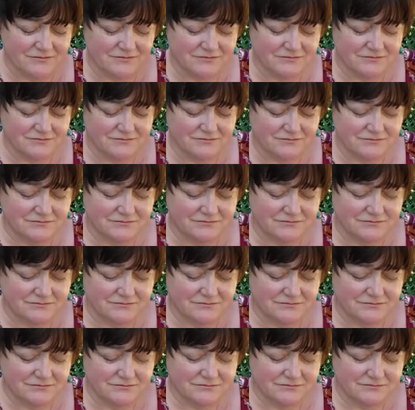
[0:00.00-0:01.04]

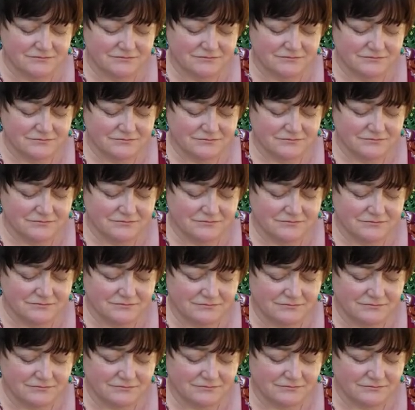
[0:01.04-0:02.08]

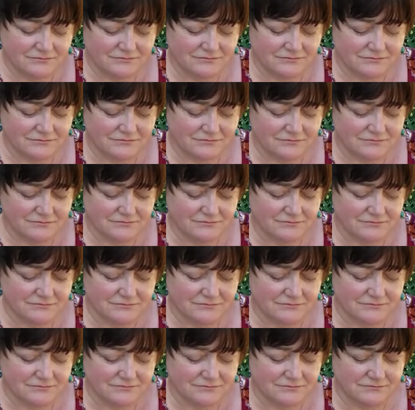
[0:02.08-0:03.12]

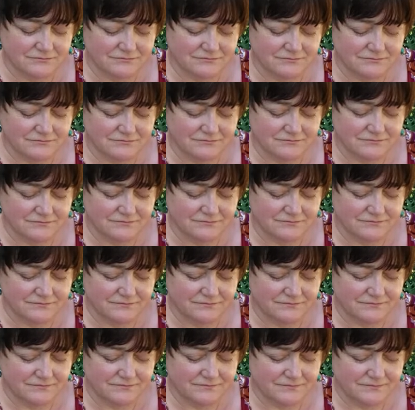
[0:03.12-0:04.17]

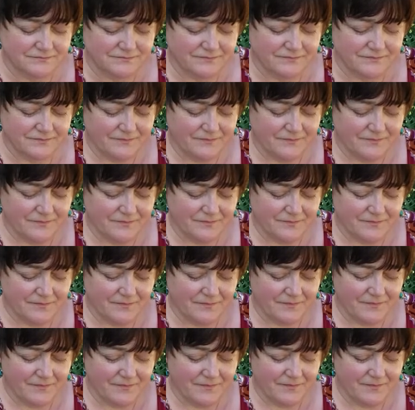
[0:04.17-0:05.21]

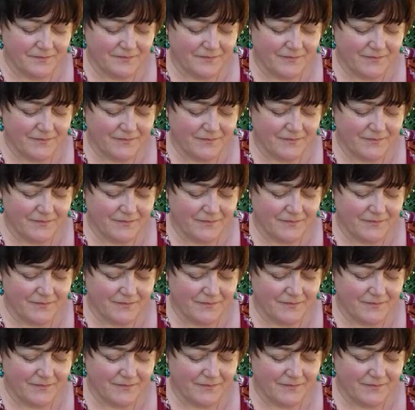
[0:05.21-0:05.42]
Nothing is said.